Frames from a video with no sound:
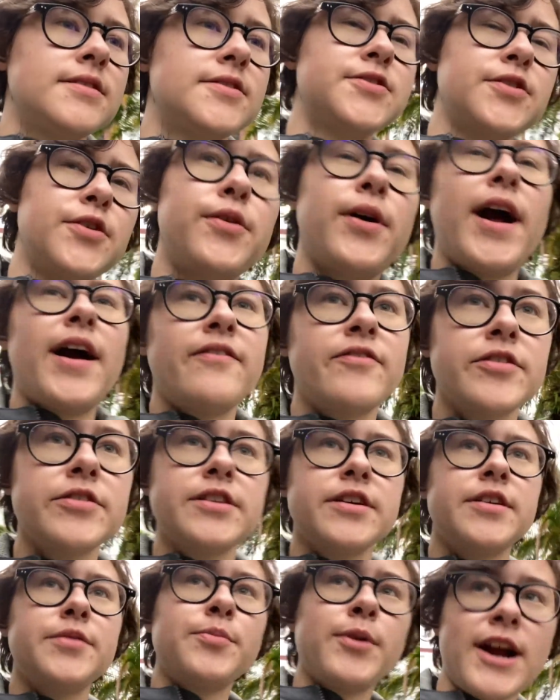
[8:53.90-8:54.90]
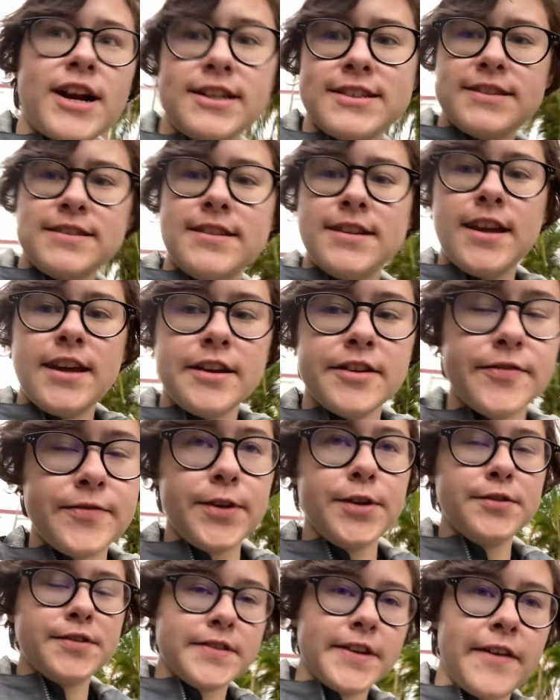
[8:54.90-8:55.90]
So after the practice
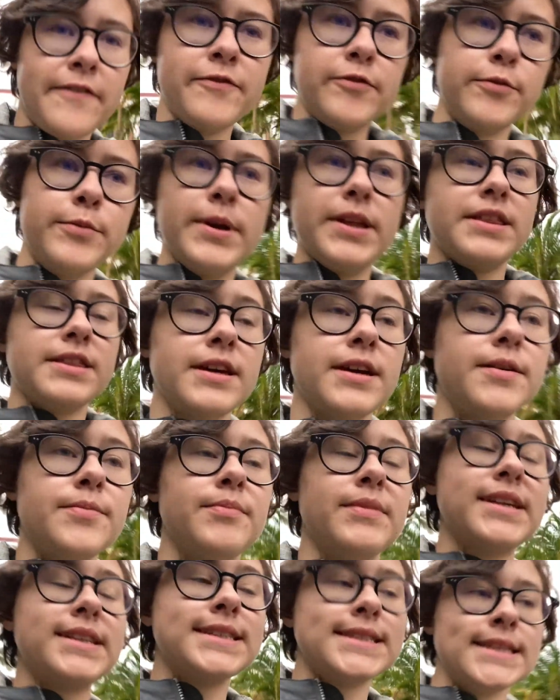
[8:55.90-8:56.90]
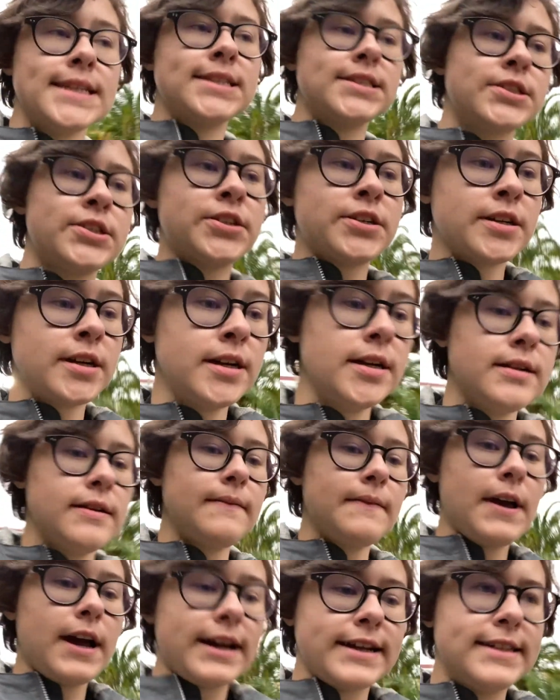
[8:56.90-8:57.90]
interview stuff with my sister,
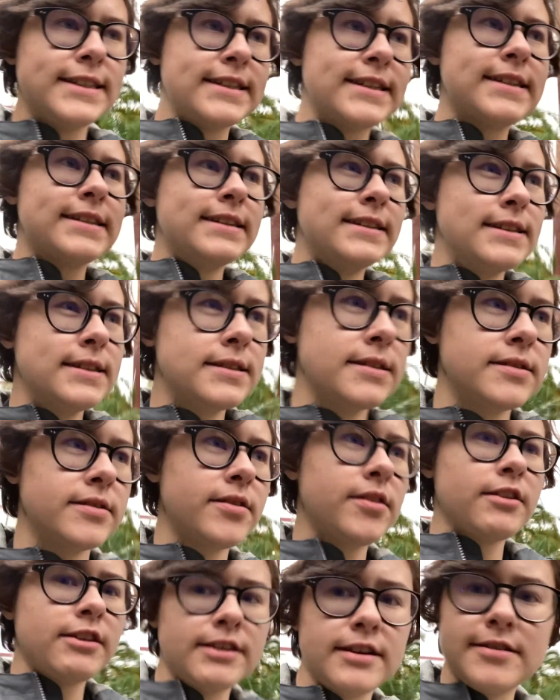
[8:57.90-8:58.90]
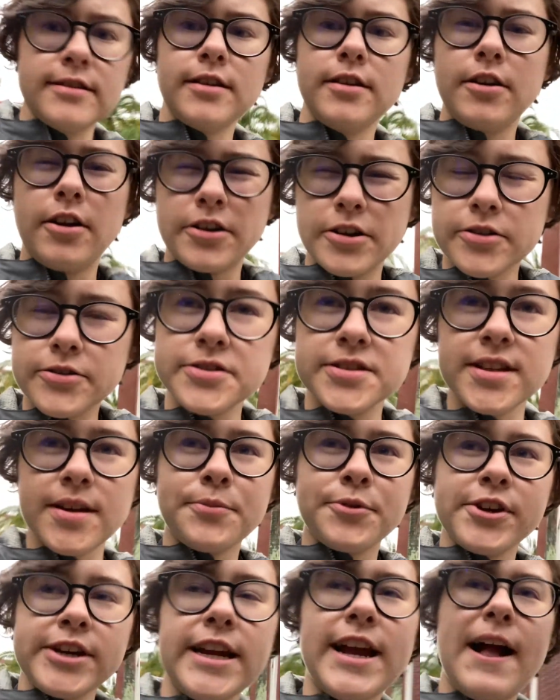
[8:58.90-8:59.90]
I did the article
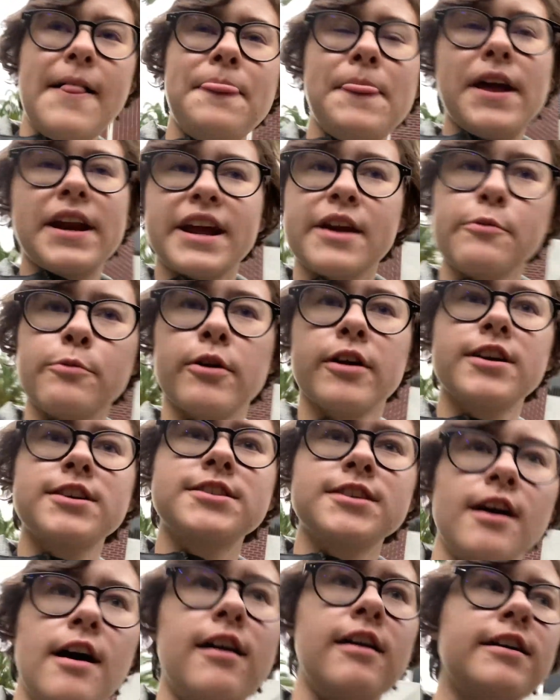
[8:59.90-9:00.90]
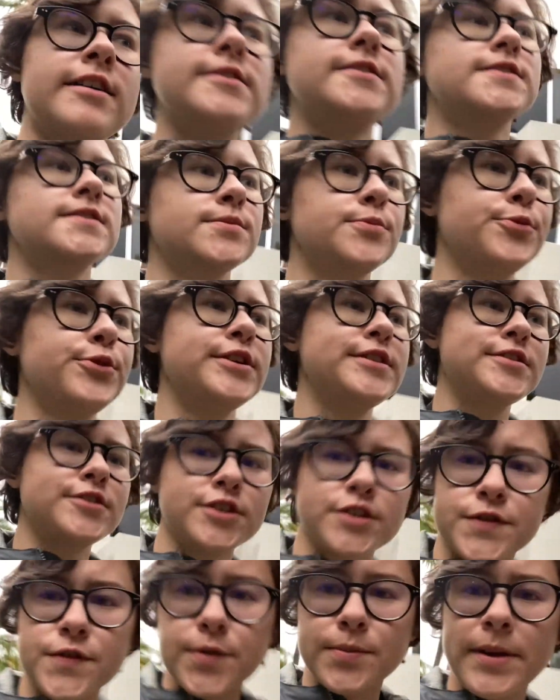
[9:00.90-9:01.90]
summary and then I worked on some
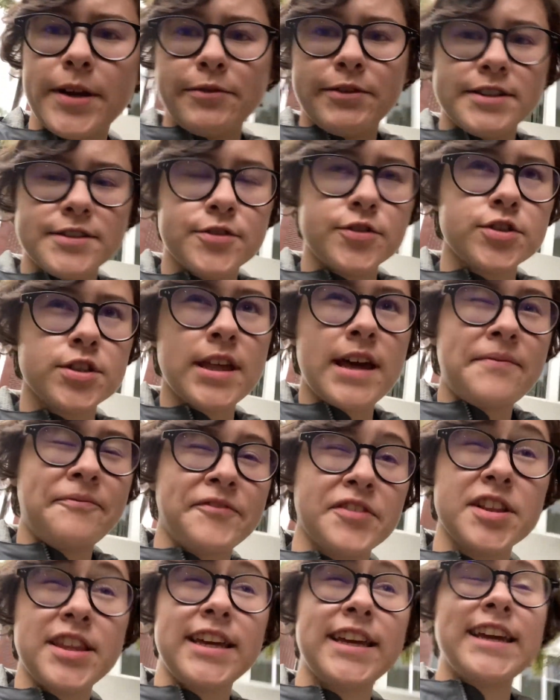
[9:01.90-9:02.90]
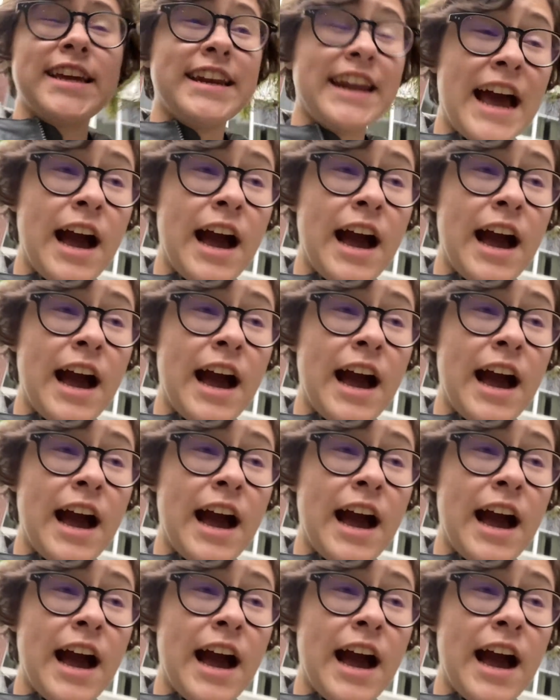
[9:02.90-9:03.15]
research for my research lab for like an